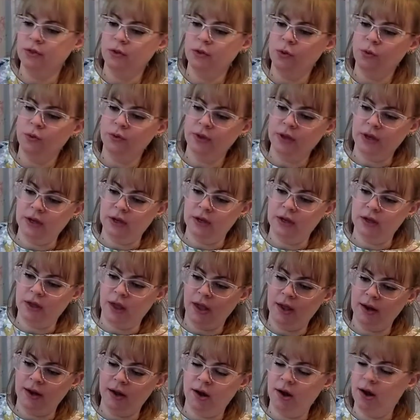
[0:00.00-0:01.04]
The only
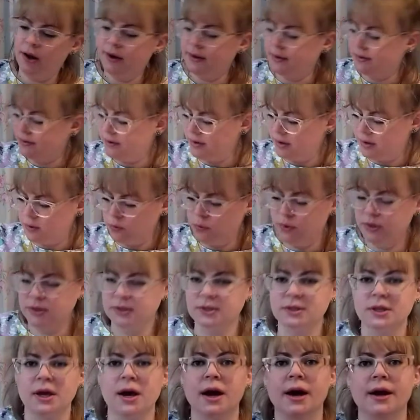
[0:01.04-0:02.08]
kind of oddity was
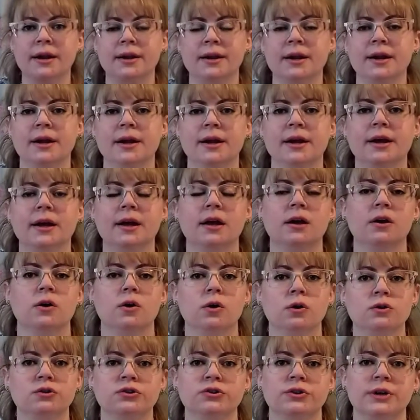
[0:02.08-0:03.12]
that I didn't
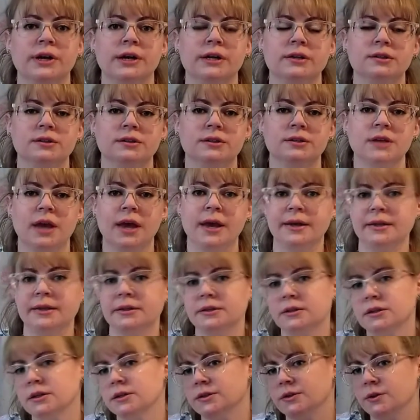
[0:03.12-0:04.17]
alternate
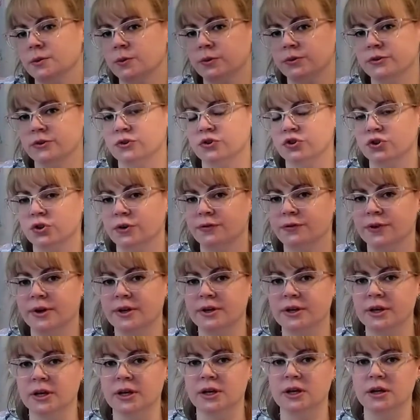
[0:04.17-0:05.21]
skeins because I wasn't sure if I'd
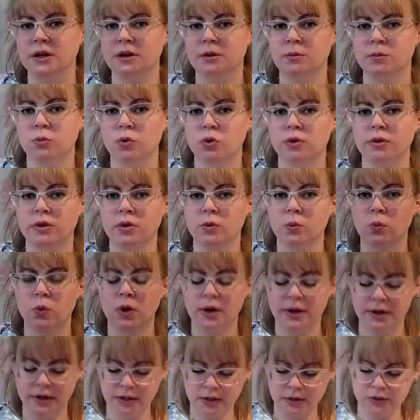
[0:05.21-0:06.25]
need more than
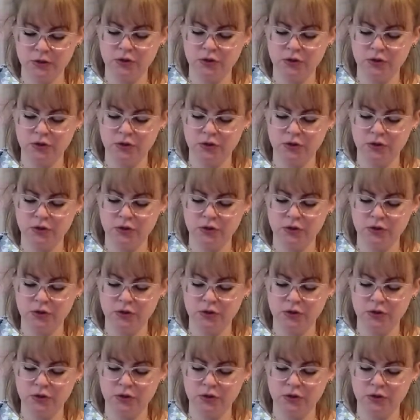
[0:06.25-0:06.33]
one,